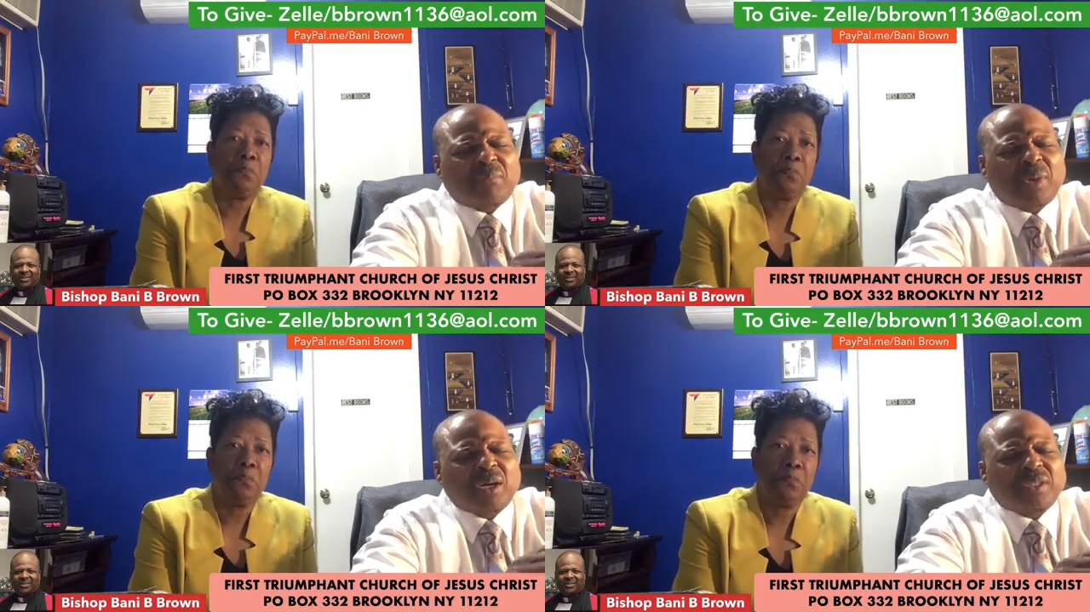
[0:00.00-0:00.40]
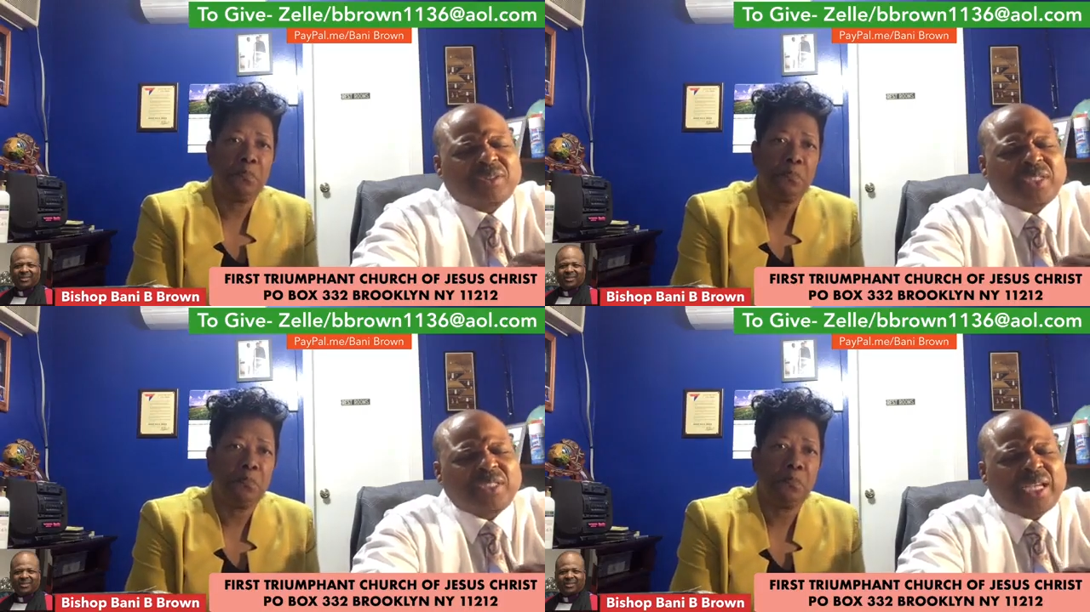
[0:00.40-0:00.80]
Speaker 1: among us
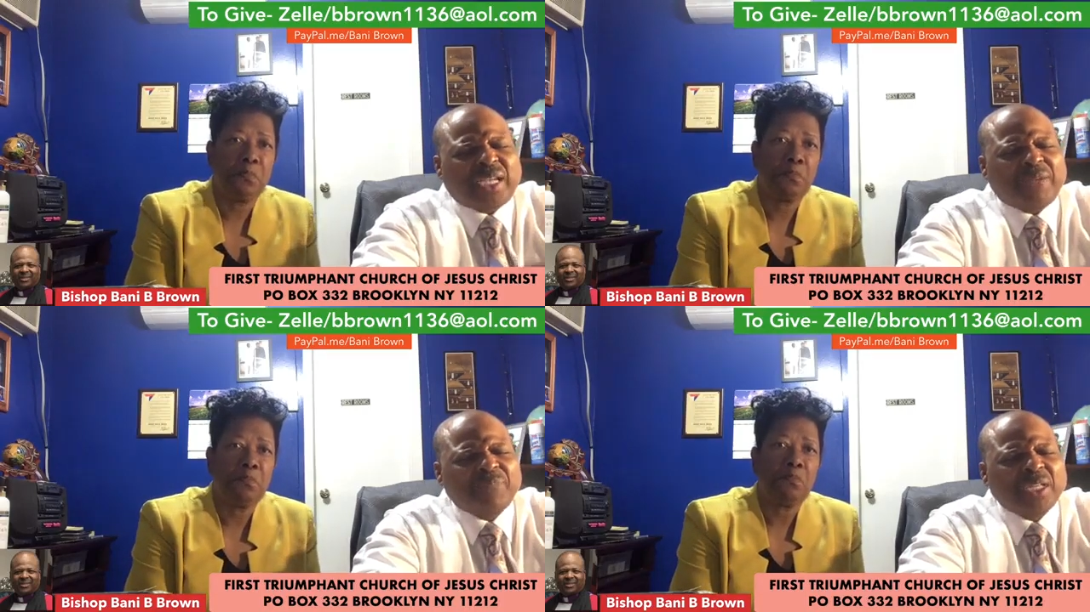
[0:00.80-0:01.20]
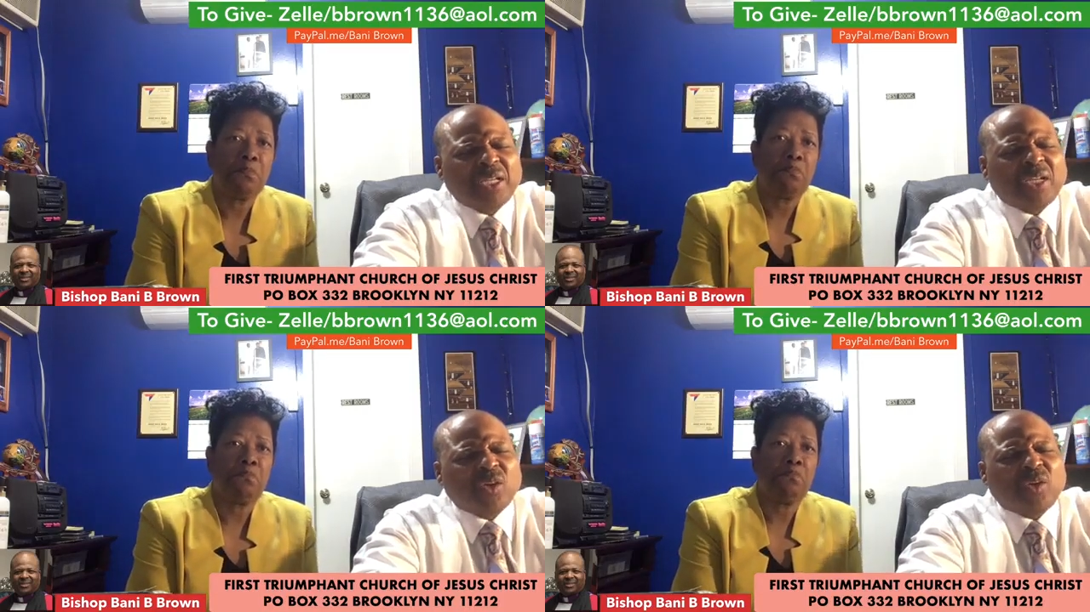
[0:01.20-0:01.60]
today.
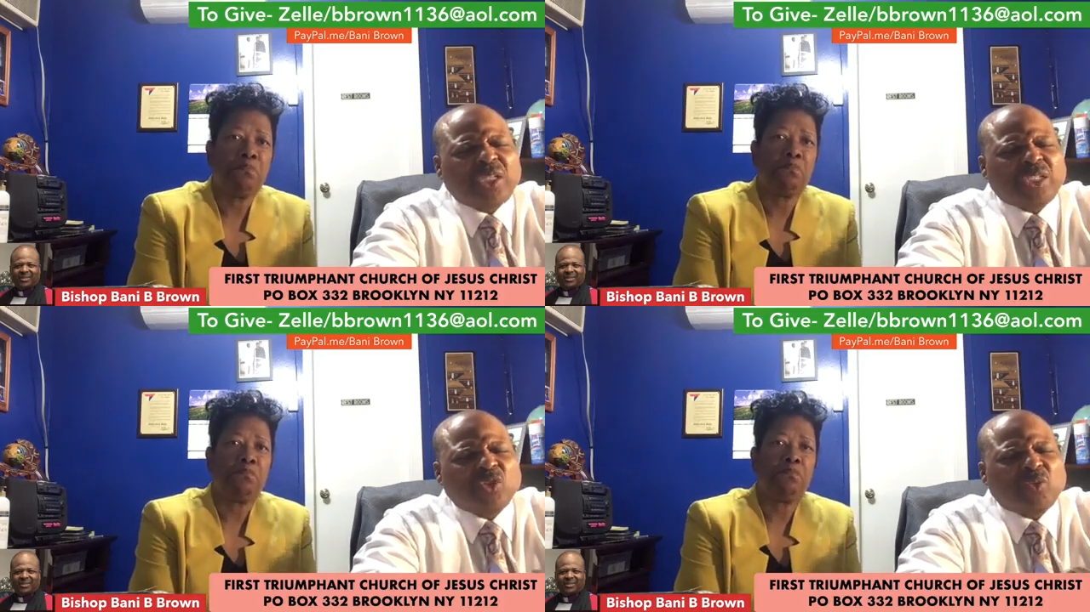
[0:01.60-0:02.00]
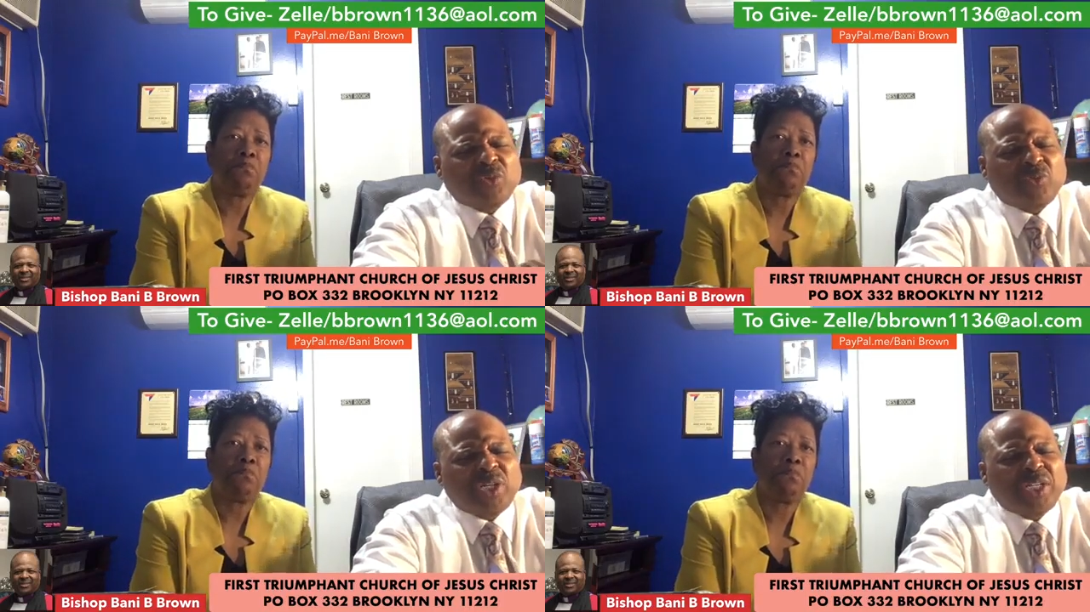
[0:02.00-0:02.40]
Lord, that you would
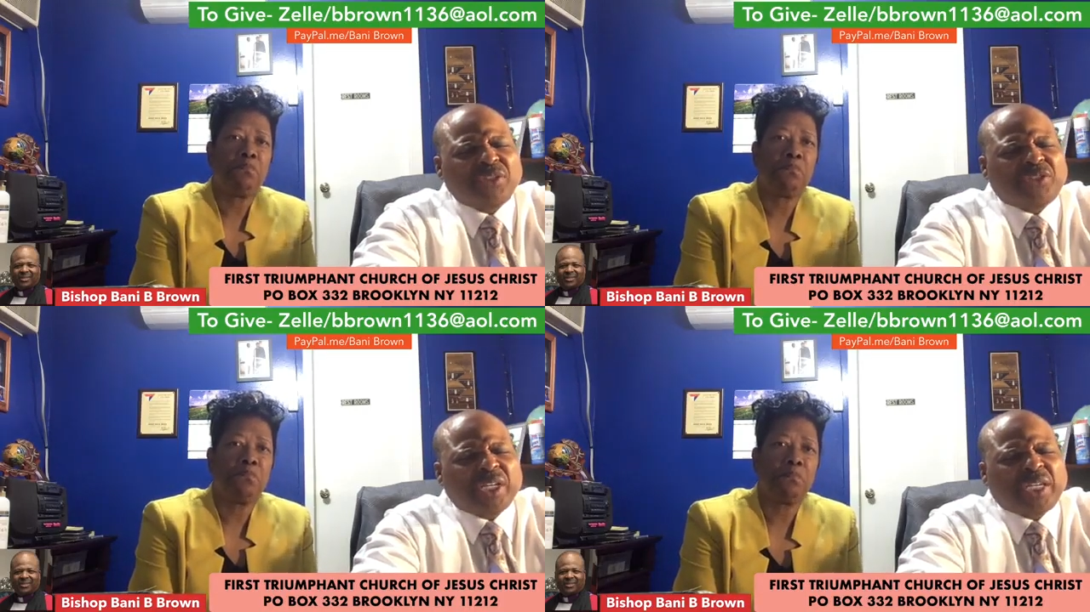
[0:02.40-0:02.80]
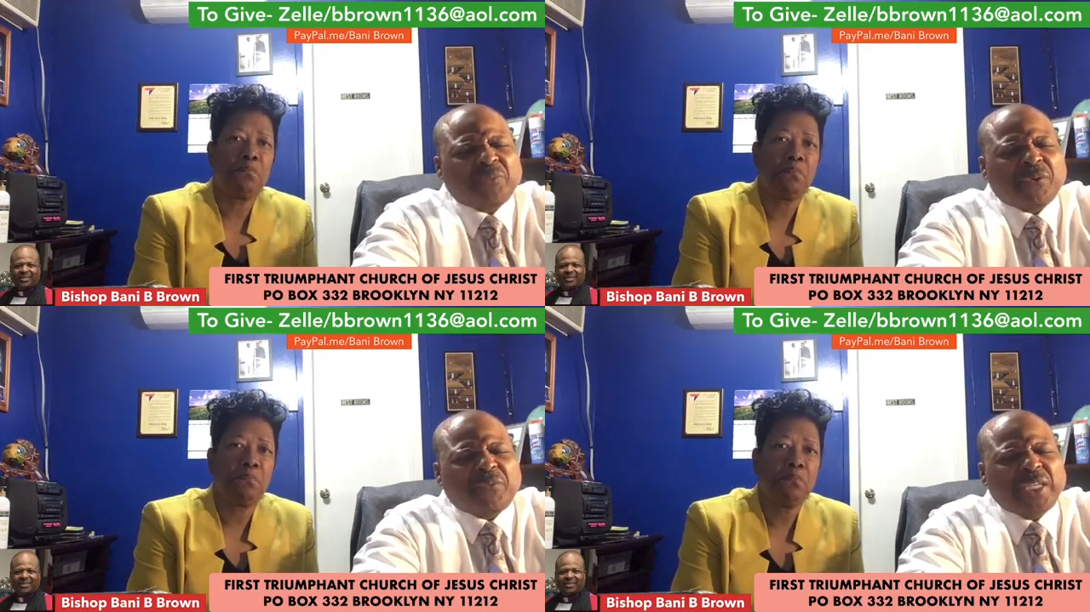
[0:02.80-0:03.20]
release the
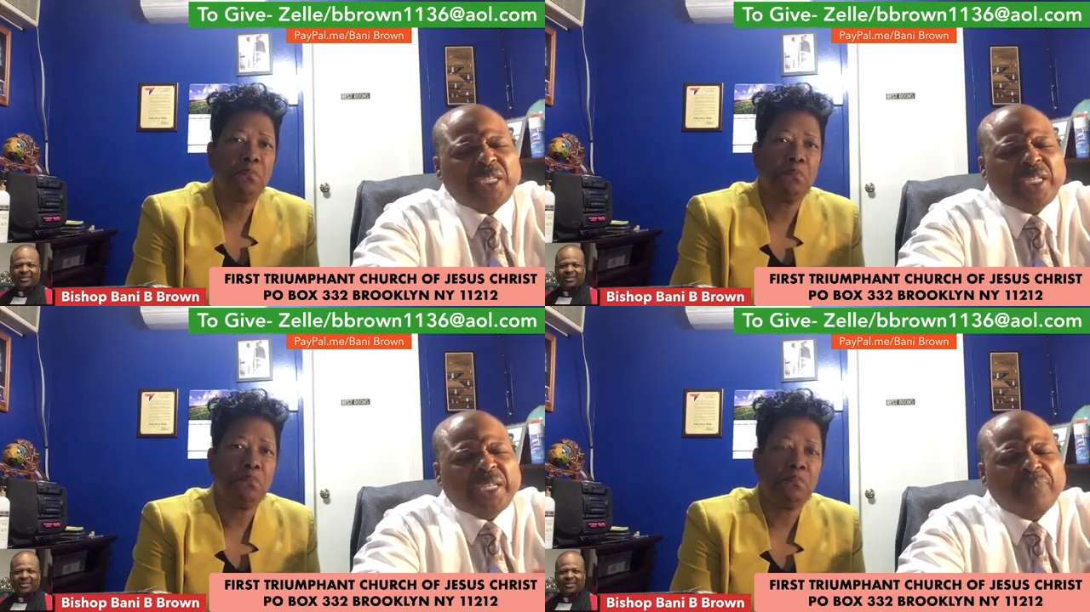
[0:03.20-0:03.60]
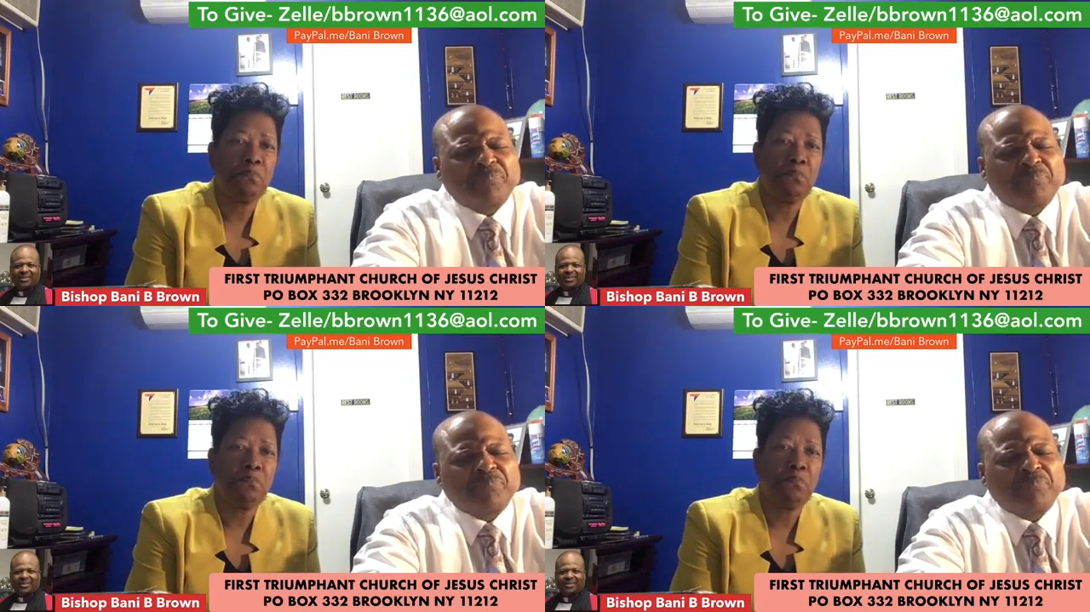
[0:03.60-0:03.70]
gift of healing.